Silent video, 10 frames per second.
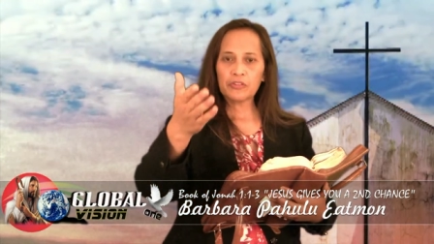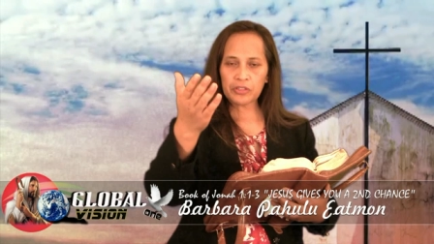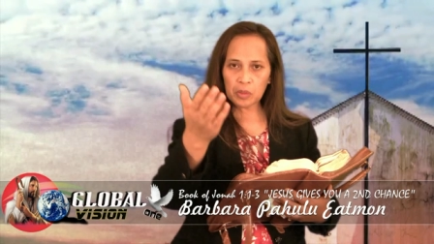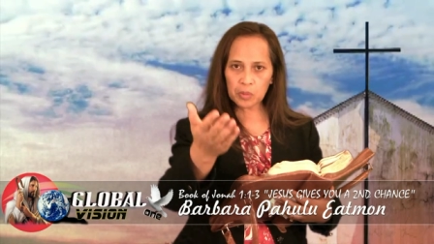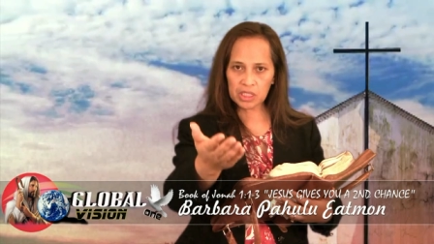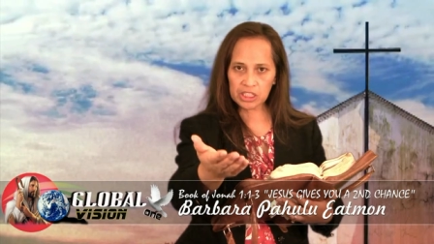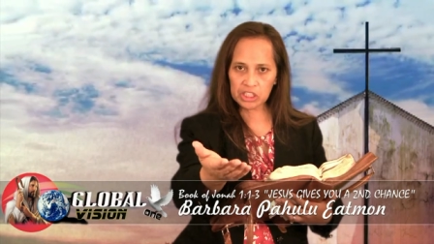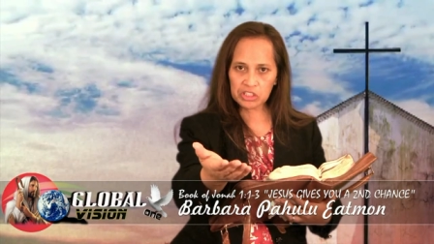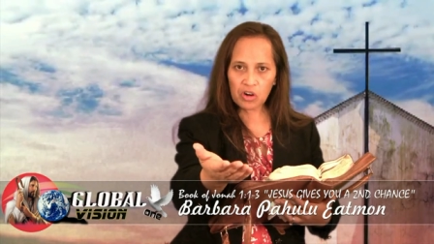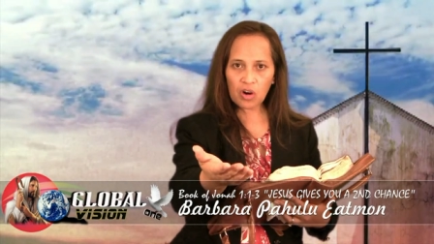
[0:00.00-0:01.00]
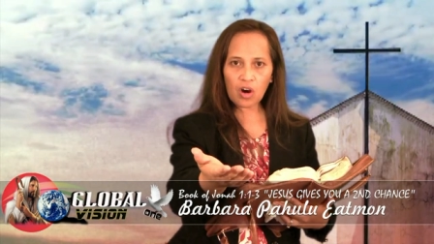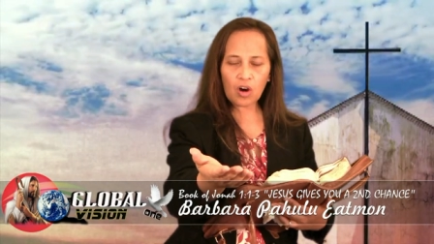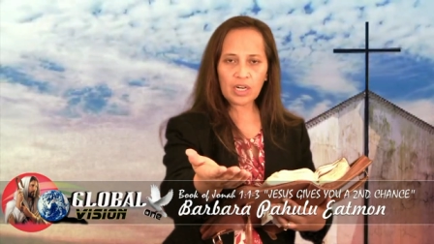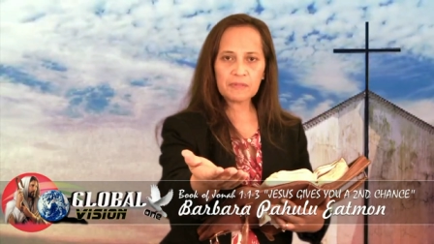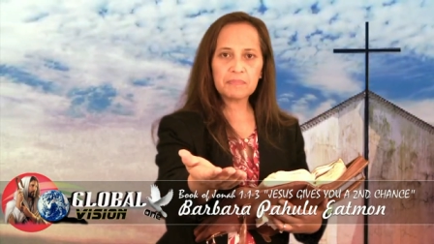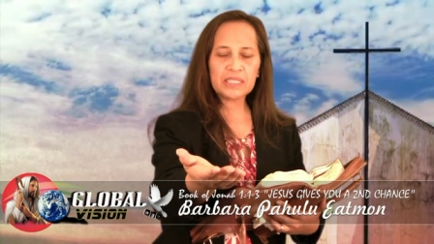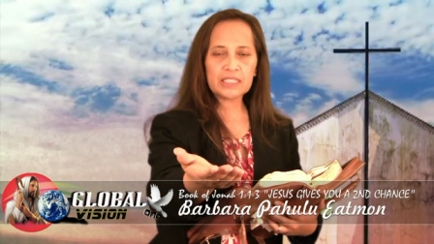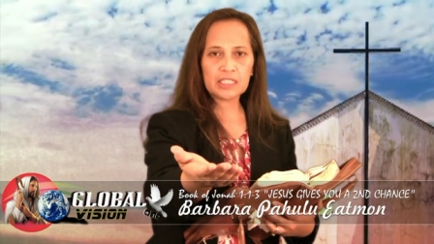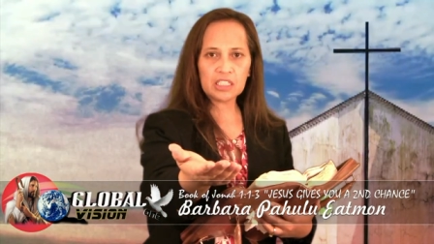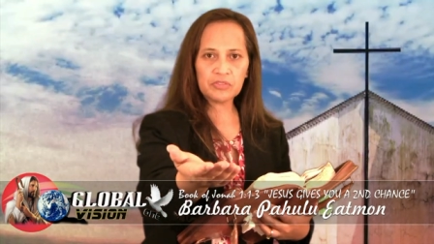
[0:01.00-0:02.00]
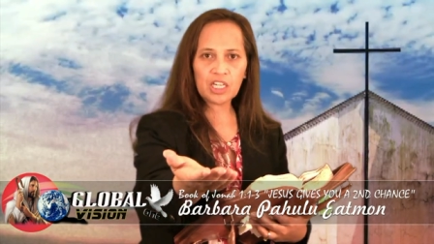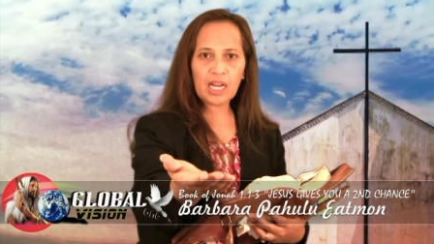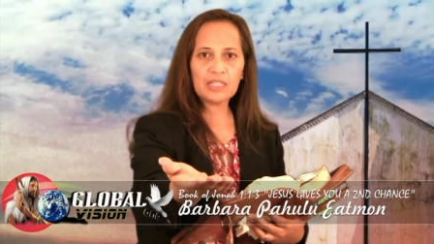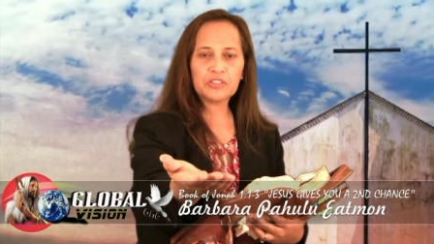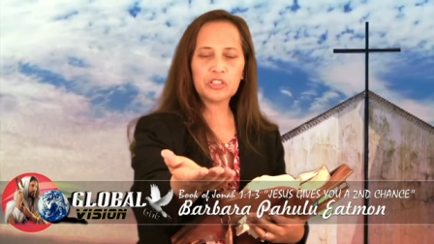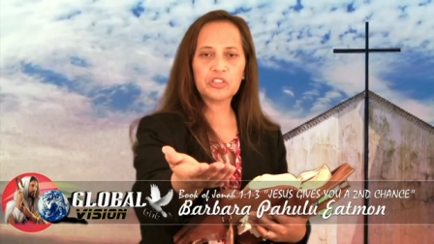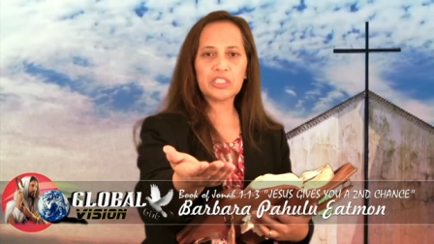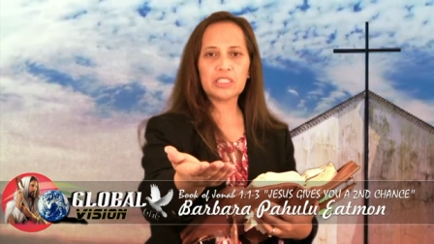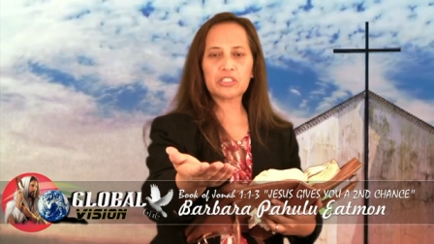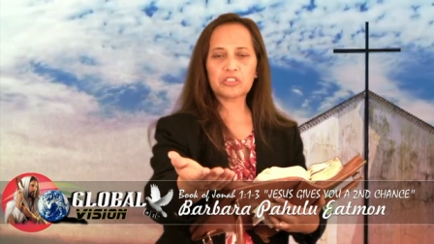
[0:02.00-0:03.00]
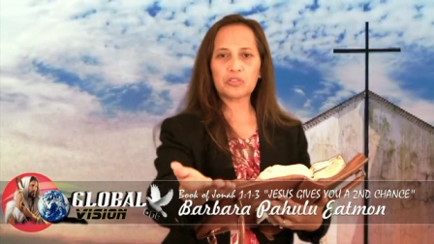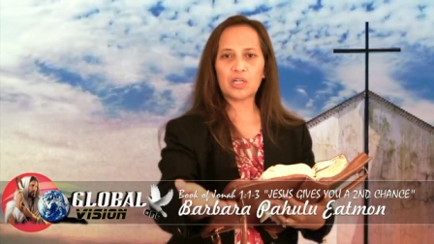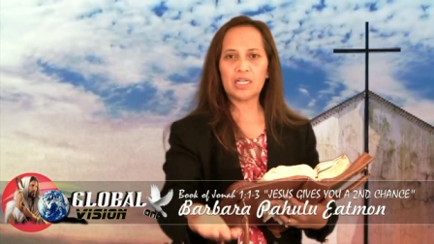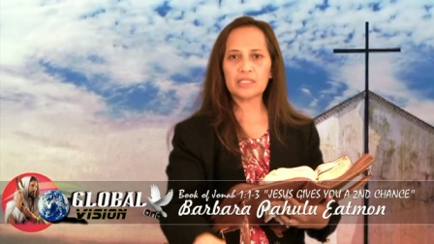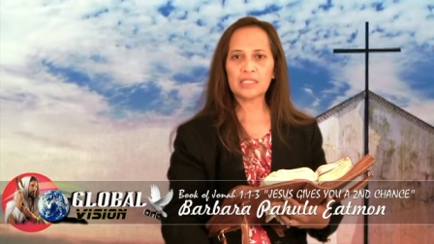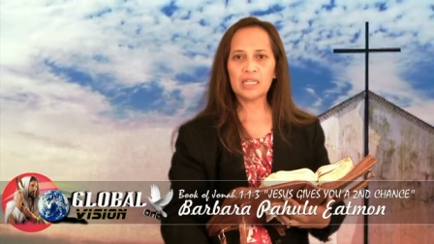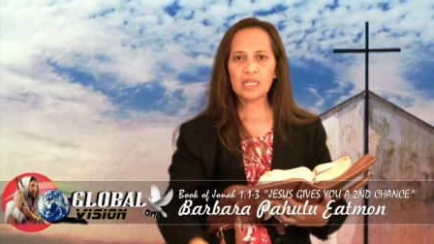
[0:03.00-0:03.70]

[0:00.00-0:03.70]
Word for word: If you're willing in your heart, please give your life to Jesus Christ.